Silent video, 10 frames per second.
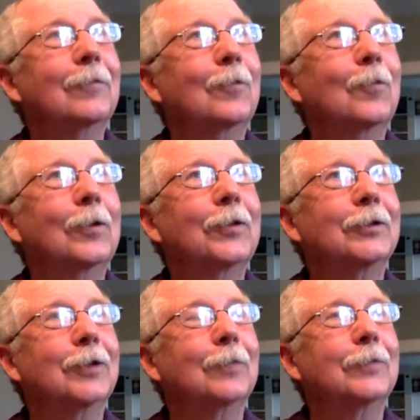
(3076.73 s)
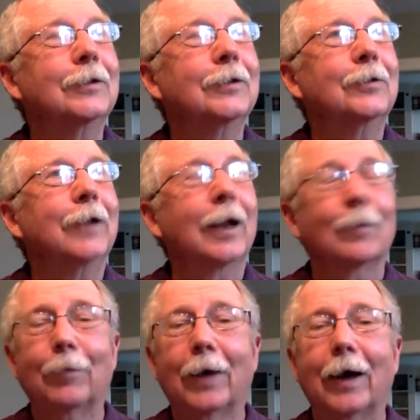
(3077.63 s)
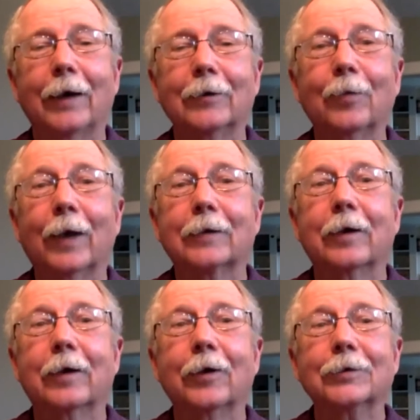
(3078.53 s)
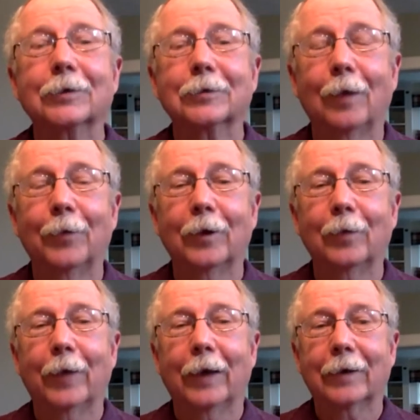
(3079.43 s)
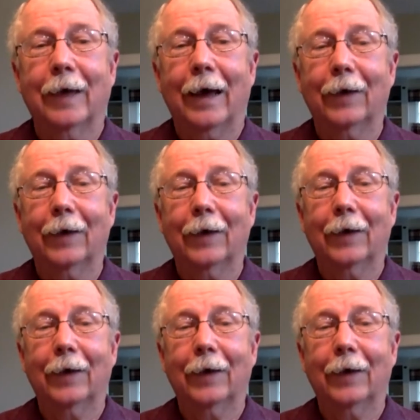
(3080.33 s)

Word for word: one thing jumped into and out of my mind, going back to Harris's comment about cats.